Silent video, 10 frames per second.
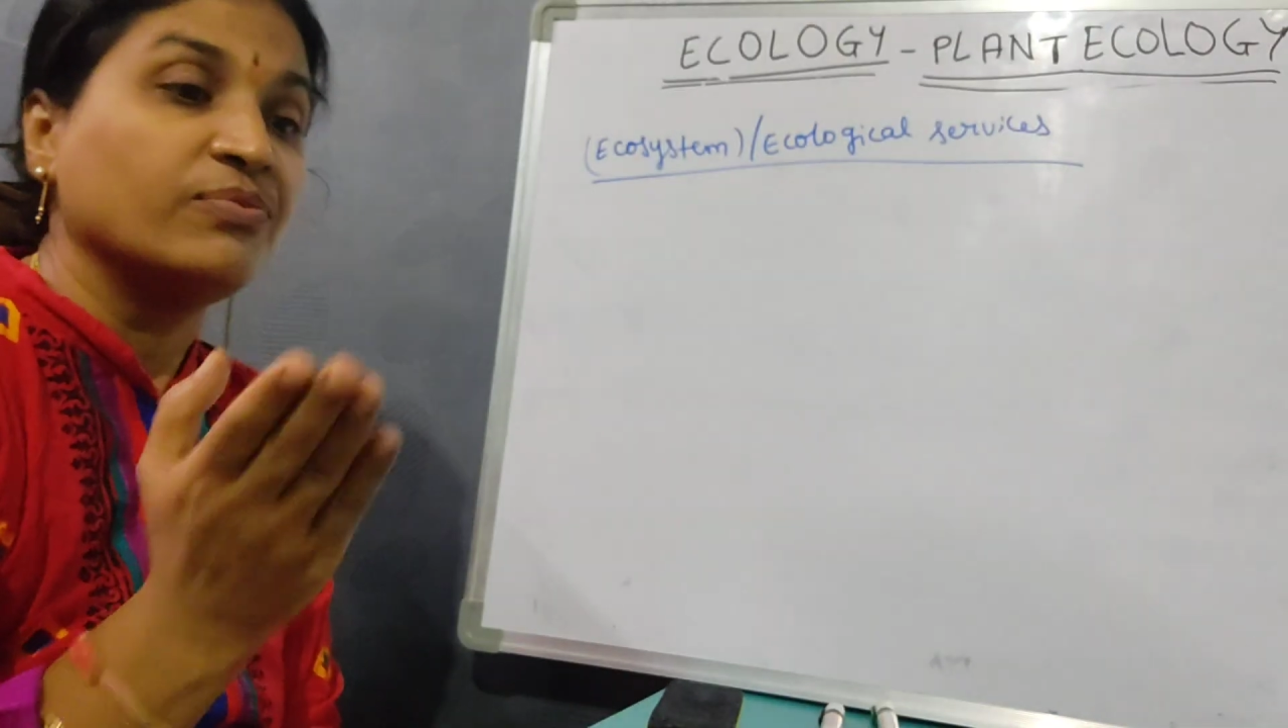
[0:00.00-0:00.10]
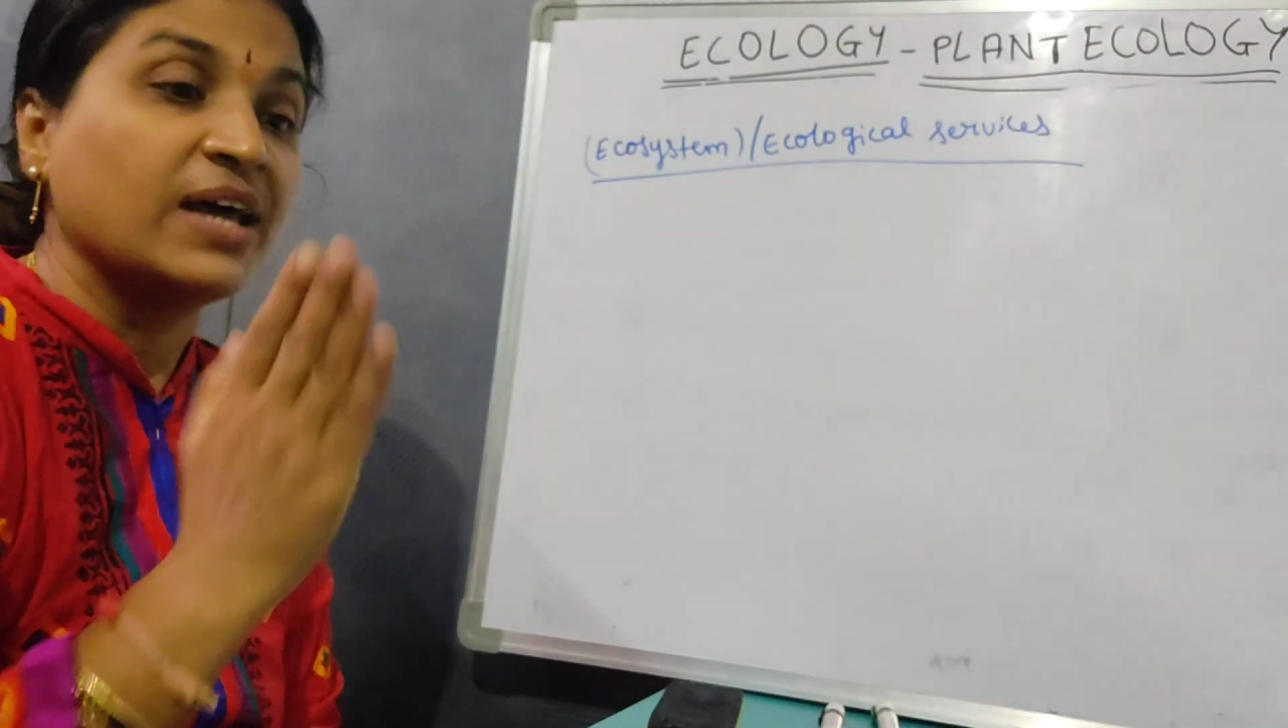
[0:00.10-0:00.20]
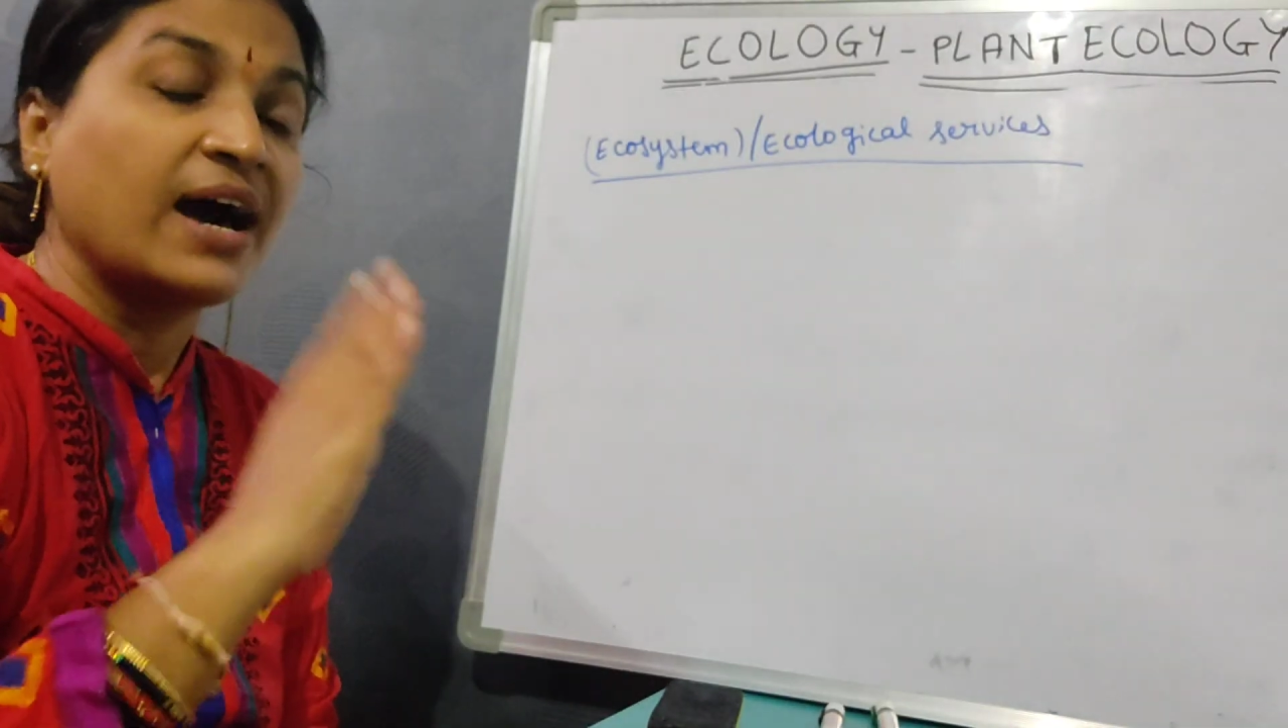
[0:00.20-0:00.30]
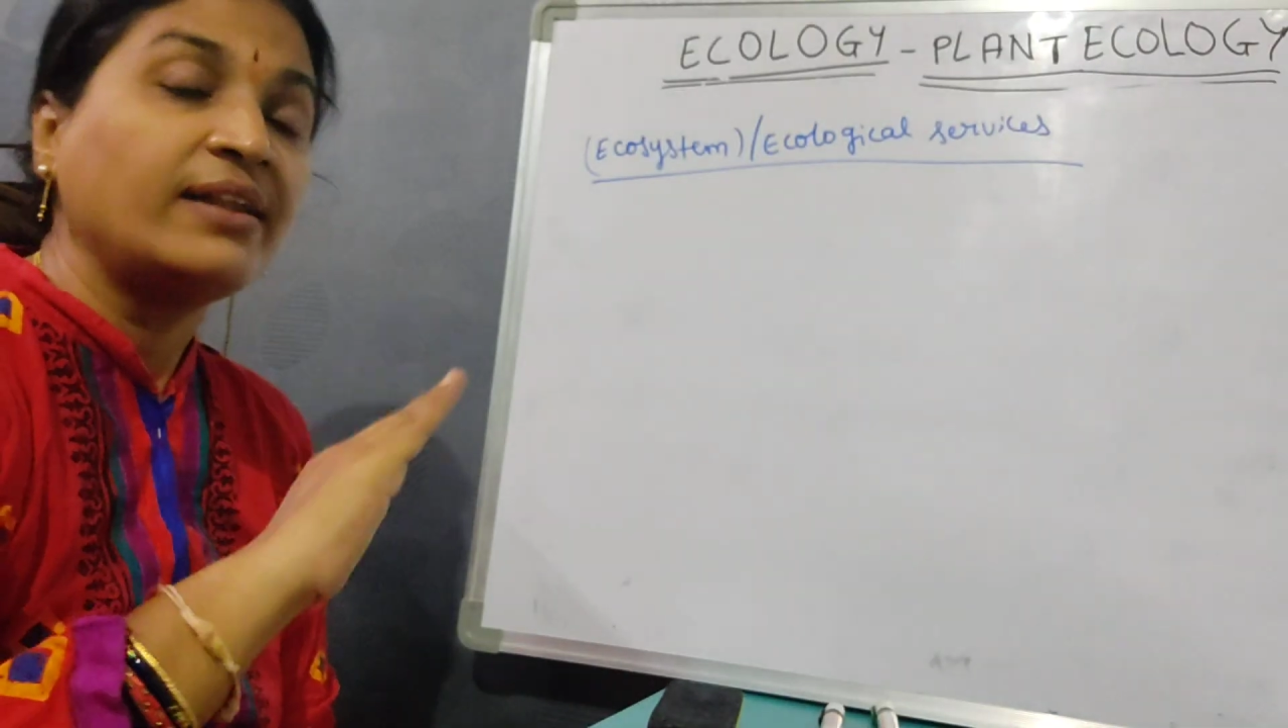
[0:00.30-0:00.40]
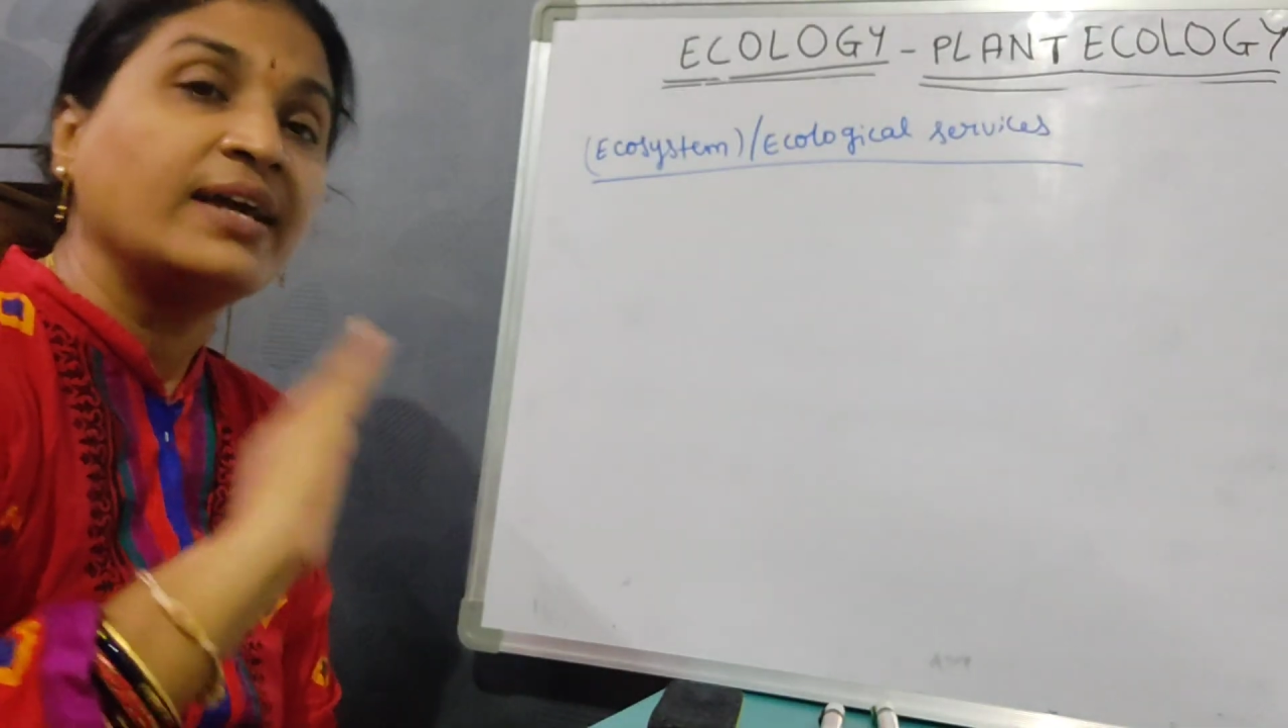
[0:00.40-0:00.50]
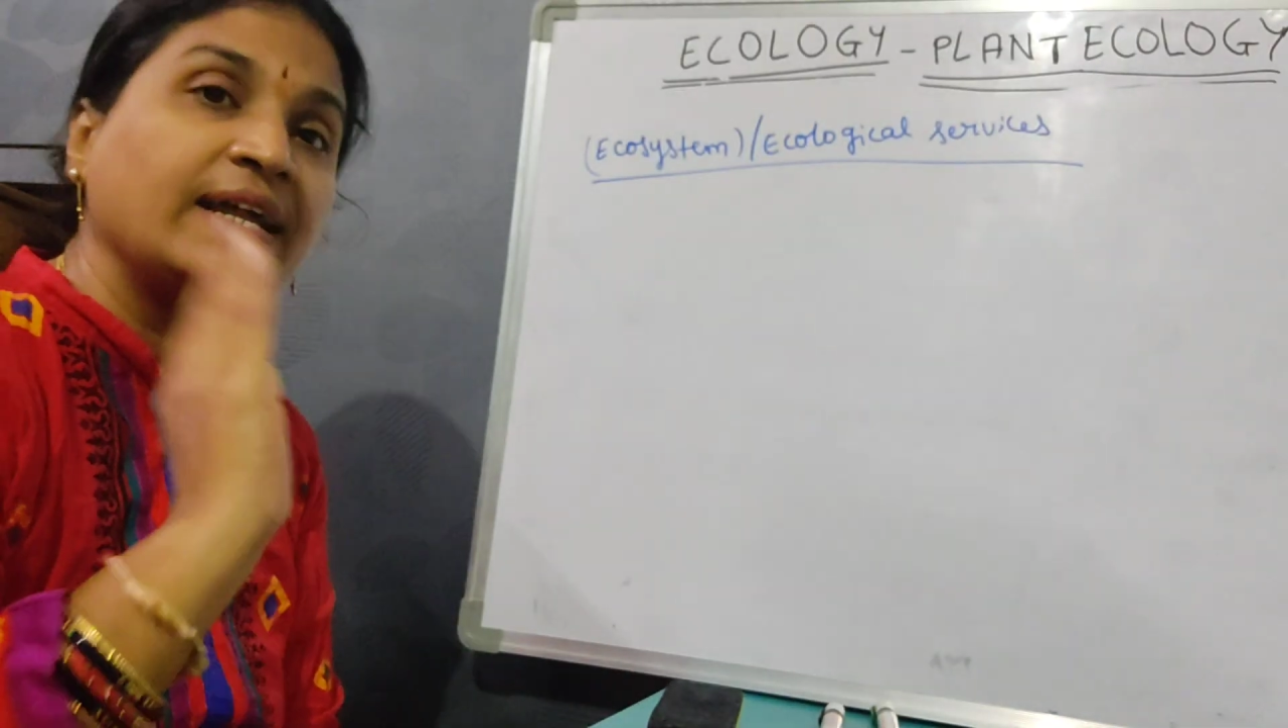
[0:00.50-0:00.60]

they are